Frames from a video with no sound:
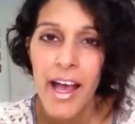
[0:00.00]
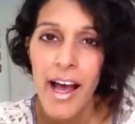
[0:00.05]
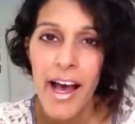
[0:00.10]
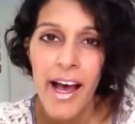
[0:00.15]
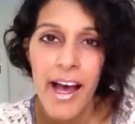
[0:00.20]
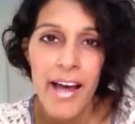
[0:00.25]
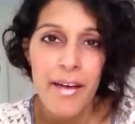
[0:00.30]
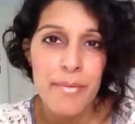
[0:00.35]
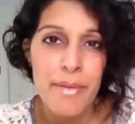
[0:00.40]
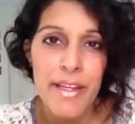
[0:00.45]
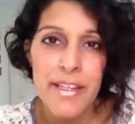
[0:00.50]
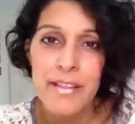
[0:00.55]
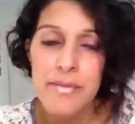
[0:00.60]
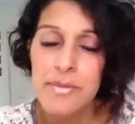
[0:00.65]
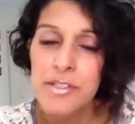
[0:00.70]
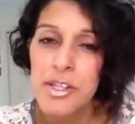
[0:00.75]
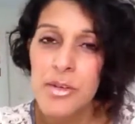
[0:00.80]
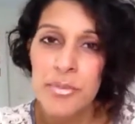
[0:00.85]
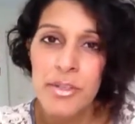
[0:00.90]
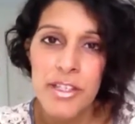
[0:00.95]
I made up
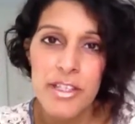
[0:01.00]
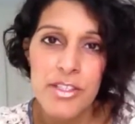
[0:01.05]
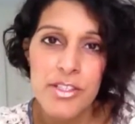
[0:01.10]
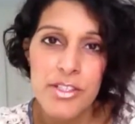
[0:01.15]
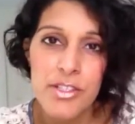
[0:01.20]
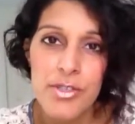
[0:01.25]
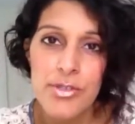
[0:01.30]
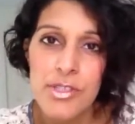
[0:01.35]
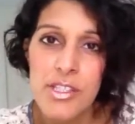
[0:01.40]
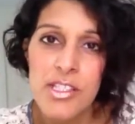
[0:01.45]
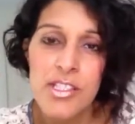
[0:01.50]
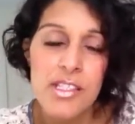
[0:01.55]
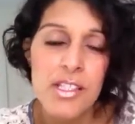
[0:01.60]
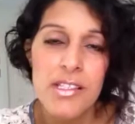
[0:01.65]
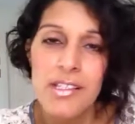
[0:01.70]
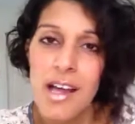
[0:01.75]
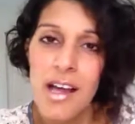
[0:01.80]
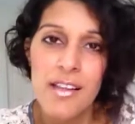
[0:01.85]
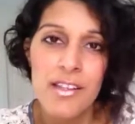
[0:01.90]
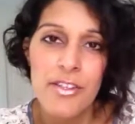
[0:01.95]
so many excuses to
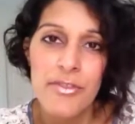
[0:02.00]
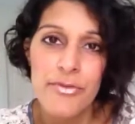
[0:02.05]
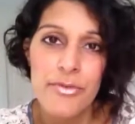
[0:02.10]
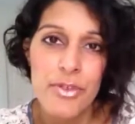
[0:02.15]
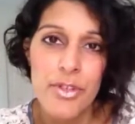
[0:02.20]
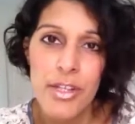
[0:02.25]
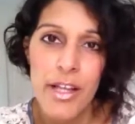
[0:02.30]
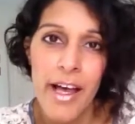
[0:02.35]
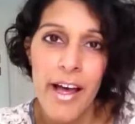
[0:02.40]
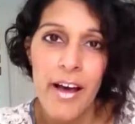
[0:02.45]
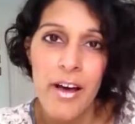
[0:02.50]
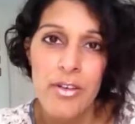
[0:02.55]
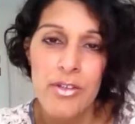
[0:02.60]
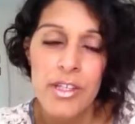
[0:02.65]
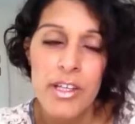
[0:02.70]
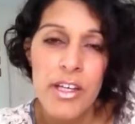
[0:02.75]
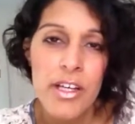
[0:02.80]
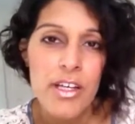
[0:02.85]
not live full out.